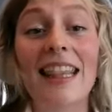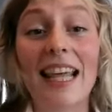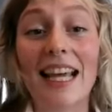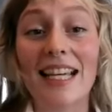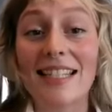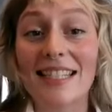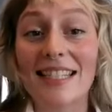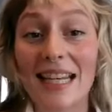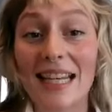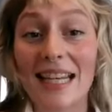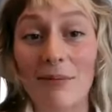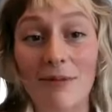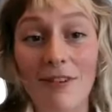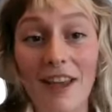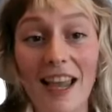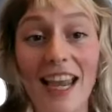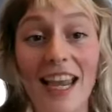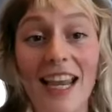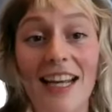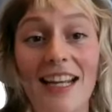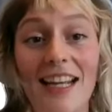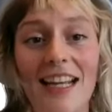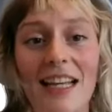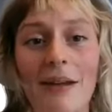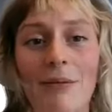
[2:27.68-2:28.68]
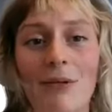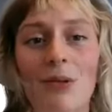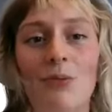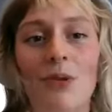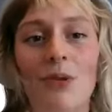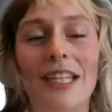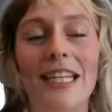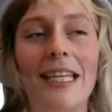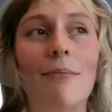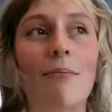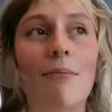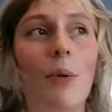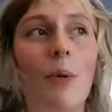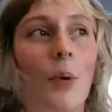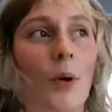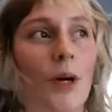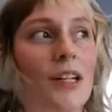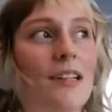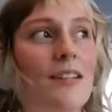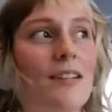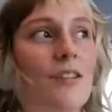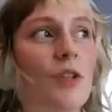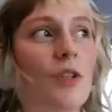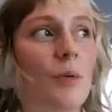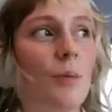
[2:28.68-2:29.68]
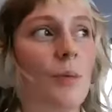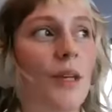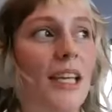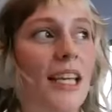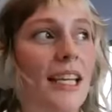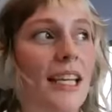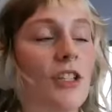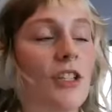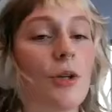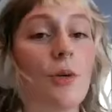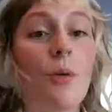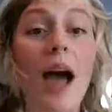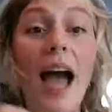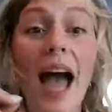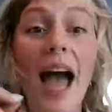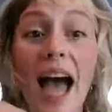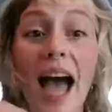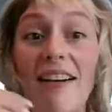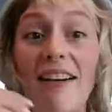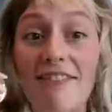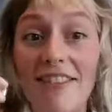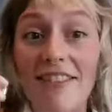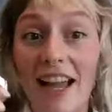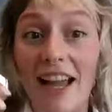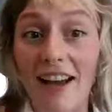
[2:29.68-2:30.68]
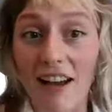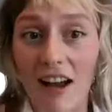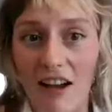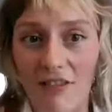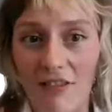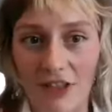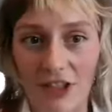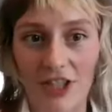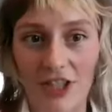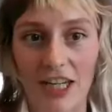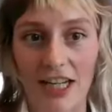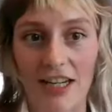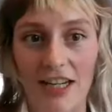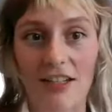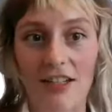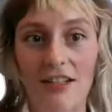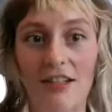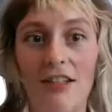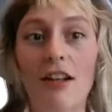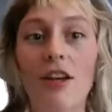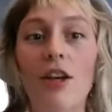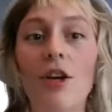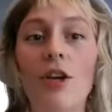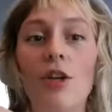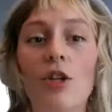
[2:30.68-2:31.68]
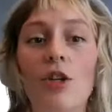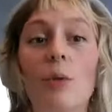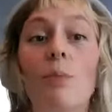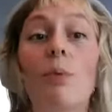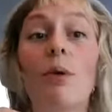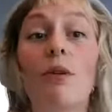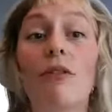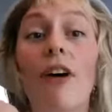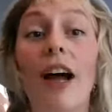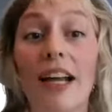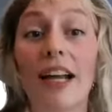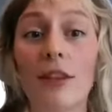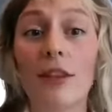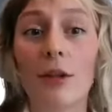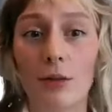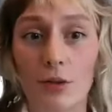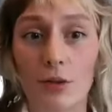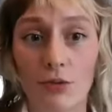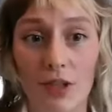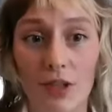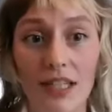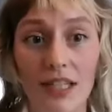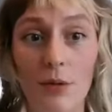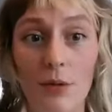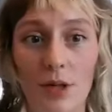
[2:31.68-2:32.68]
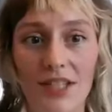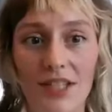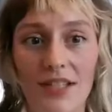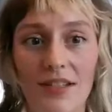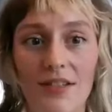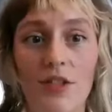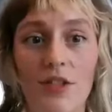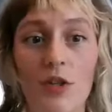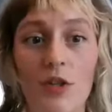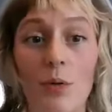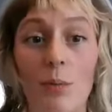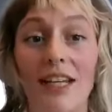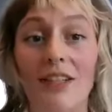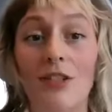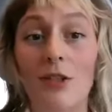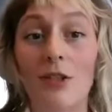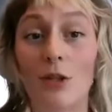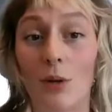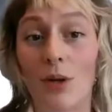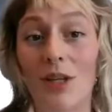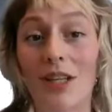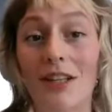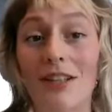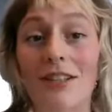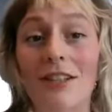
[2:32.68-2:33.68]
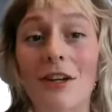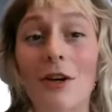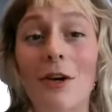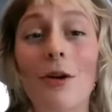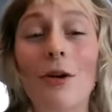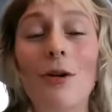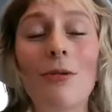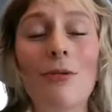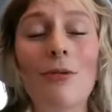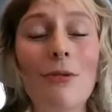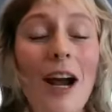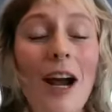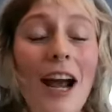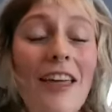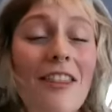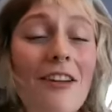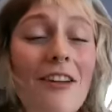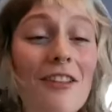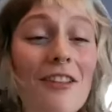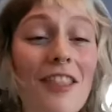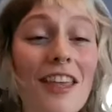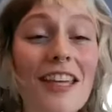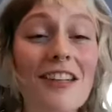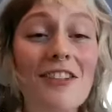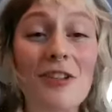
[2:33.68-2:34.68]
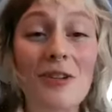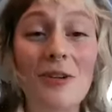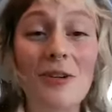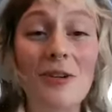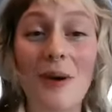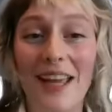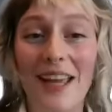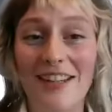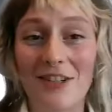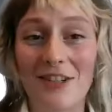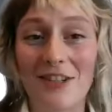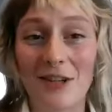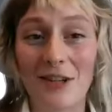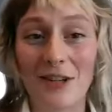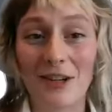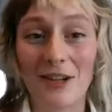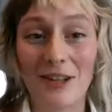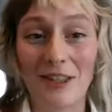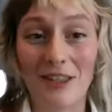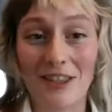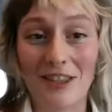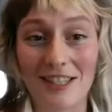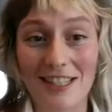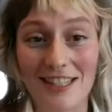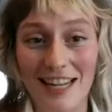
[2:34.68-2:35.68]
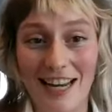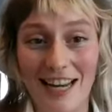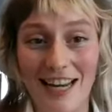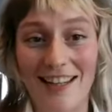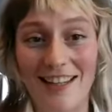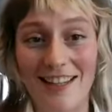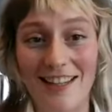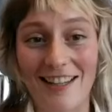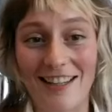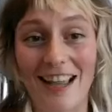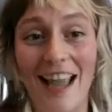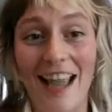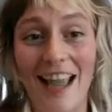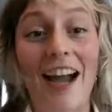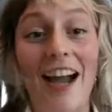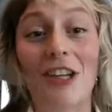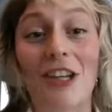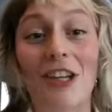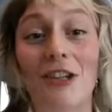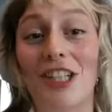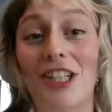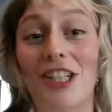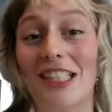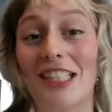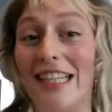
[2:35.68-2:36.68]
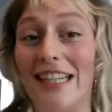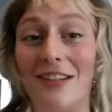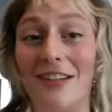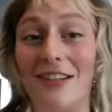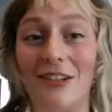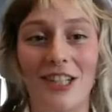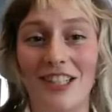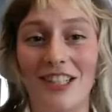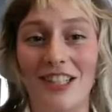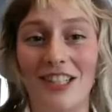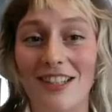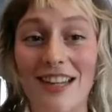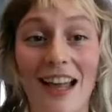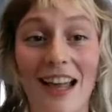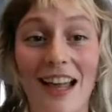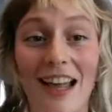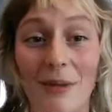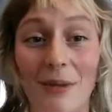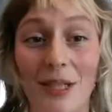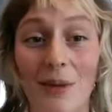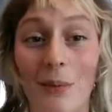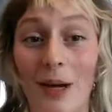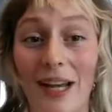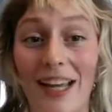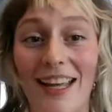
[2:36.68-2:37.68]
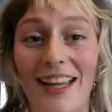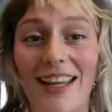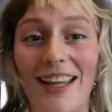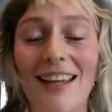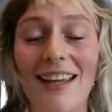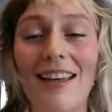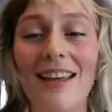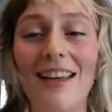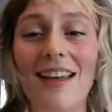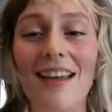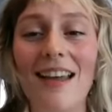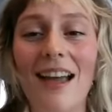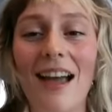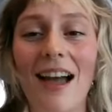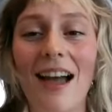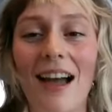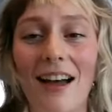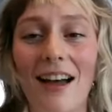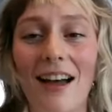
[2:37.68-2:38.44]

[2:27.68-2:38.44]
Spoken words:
in that same vein, it was really important to me to have that conversation, to provide those resources to my students rather than to enter the data accurately or in a timely way.